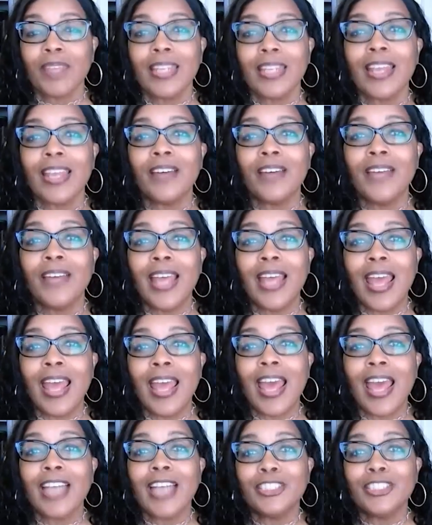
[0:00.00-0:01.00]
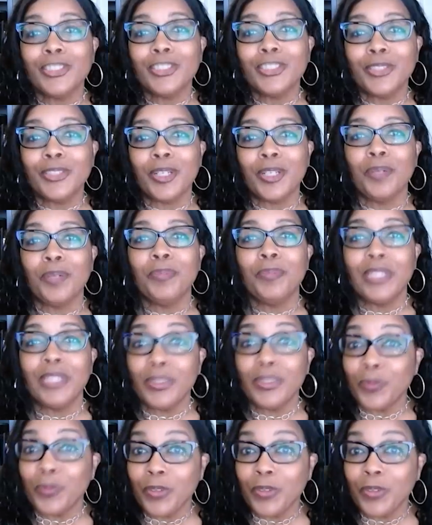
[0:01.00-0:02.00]
Now, as you know,
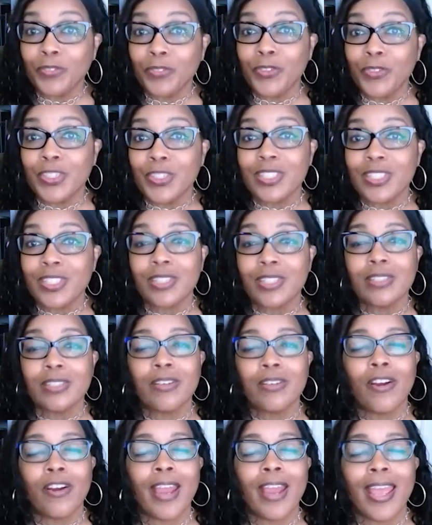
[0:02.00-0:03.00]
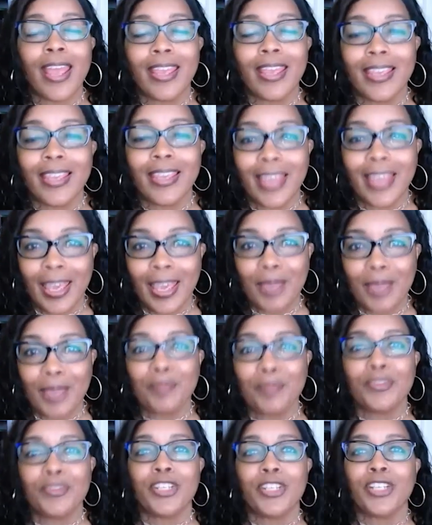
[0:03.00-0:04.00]
blended workforces are a
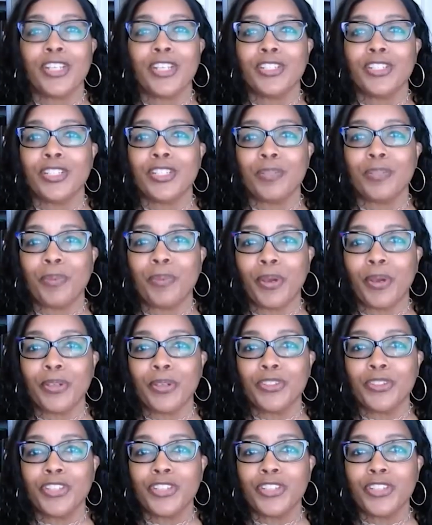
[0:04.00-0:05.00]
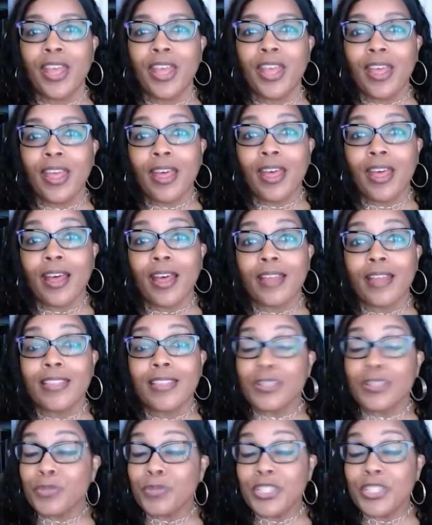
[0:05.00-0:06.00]
game changing approach
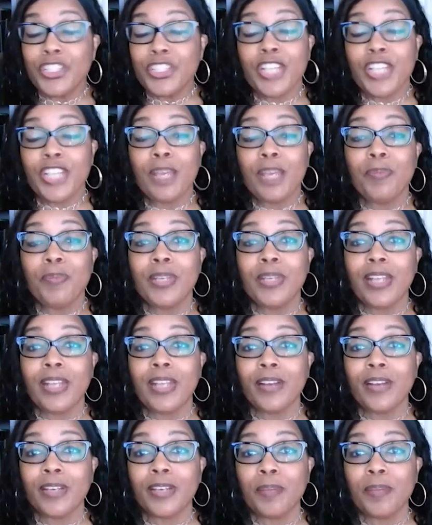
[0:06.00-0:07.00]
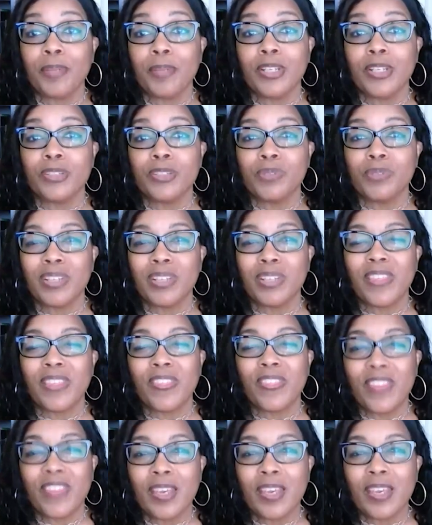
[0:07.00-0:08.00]
that's reshaping how companies really
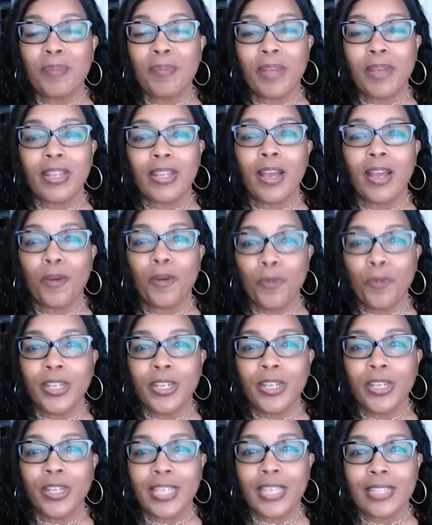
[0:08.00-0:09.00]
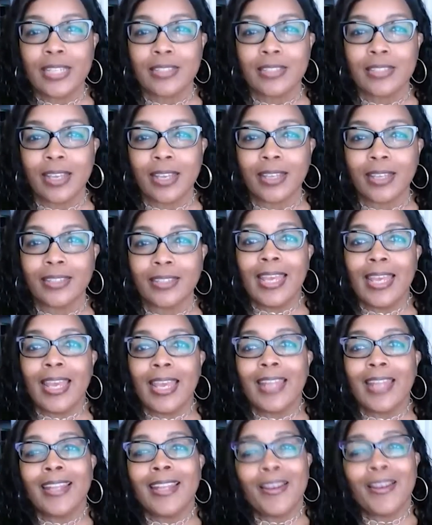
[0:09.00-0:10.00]
think about how work gets done.
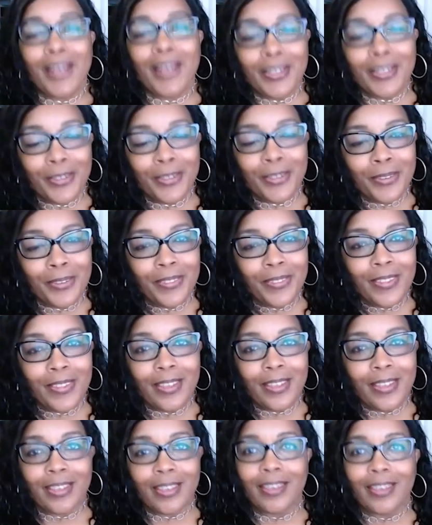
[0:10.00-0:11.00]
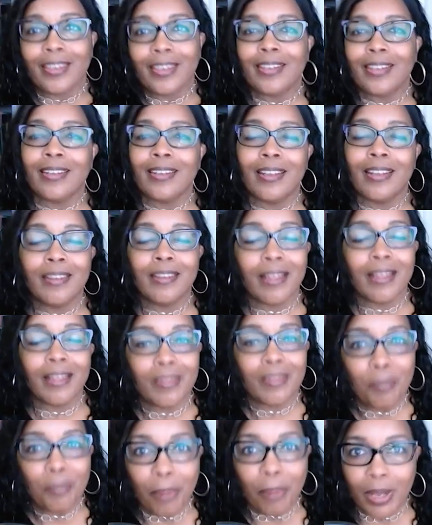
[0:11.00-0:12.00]
And now I know you're thinking
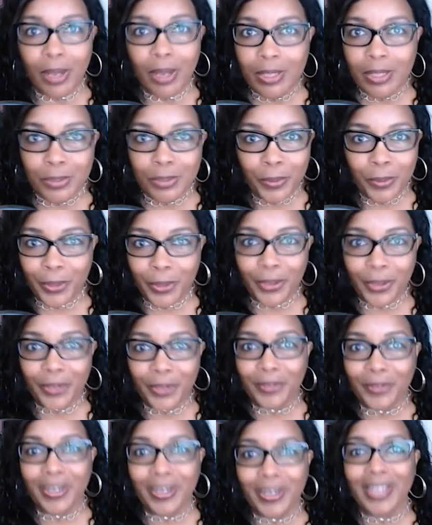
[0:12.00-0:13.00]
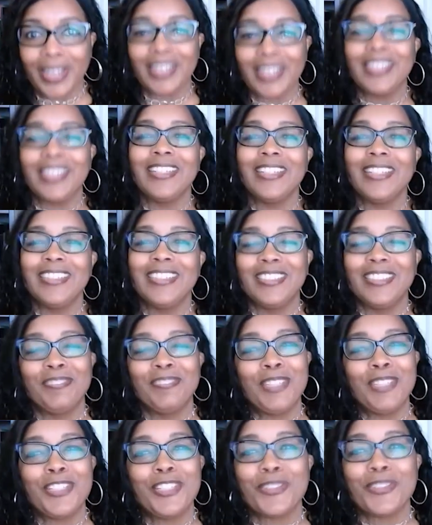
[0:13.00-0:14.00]
another buzzword, right?
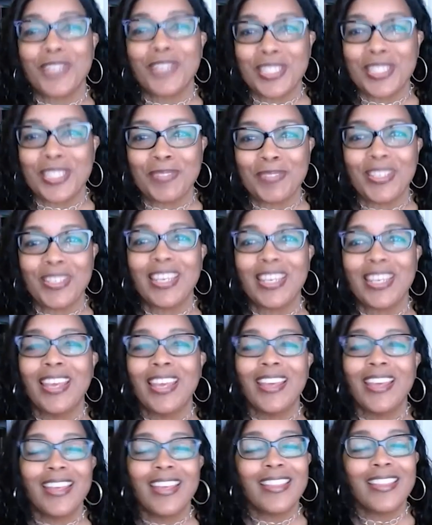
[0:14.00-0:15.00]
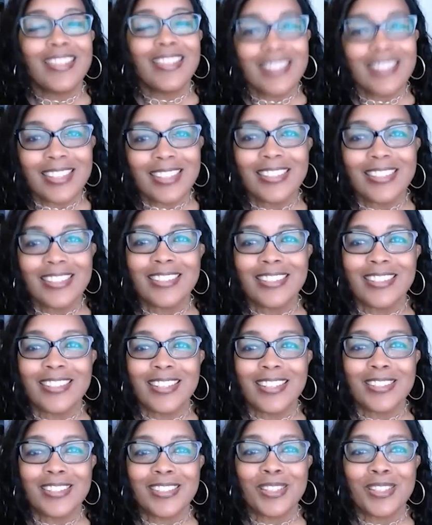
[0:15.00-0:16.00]
But trust me, this isn't
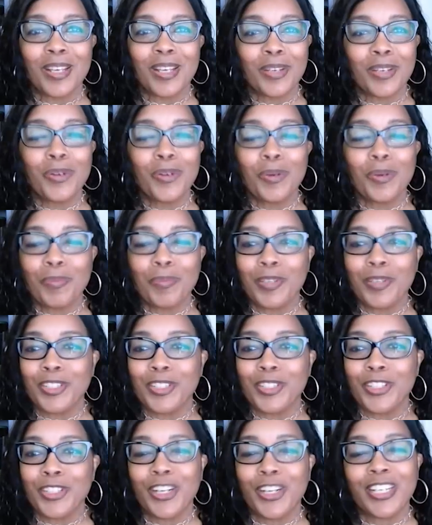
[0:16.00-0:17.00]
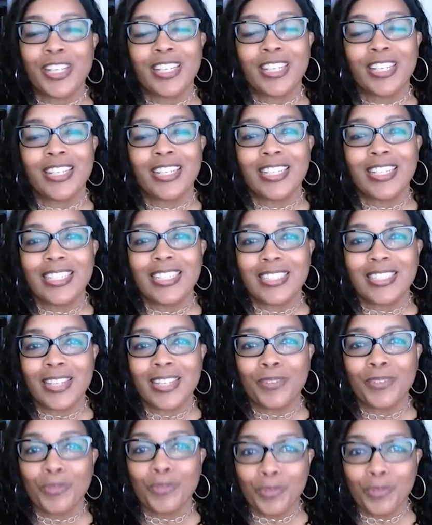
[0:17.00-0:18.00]
just a corporate jargon. It is
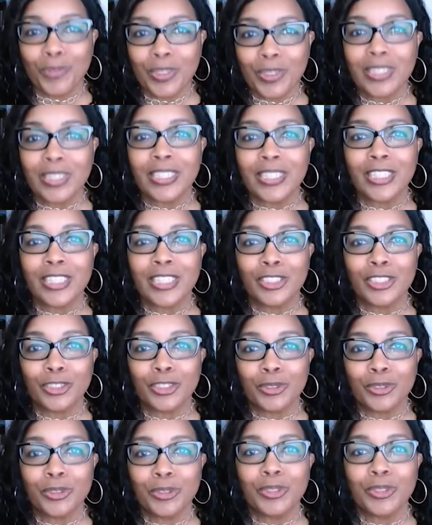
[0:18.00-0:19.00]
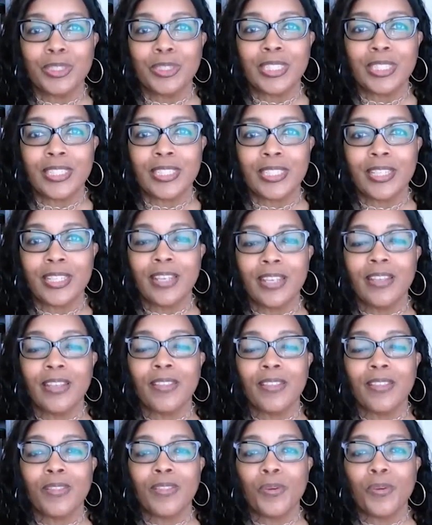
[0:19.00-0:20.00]
really and truly
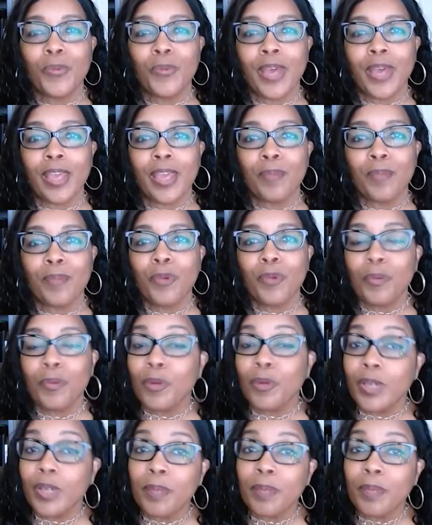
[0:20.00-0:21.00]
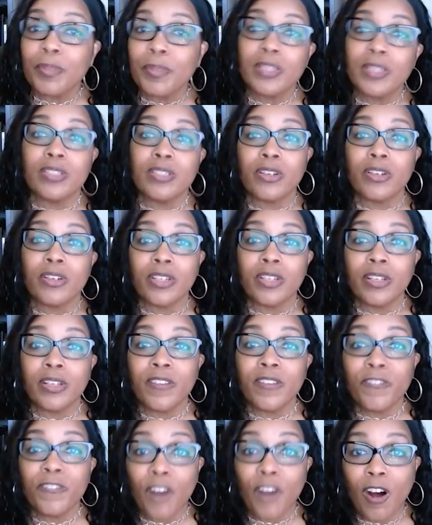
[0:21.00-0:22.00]
the way more and more companies are going to
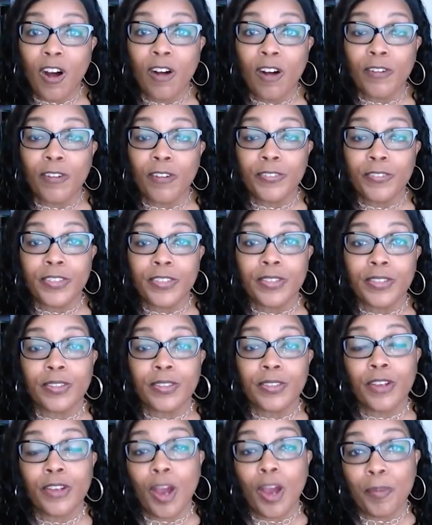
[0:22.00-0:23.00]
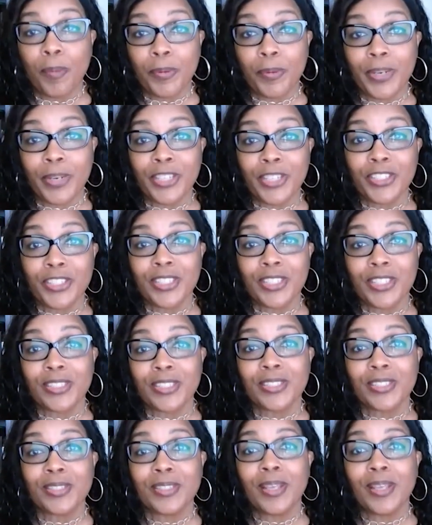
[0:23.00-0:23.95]
evolve their operations.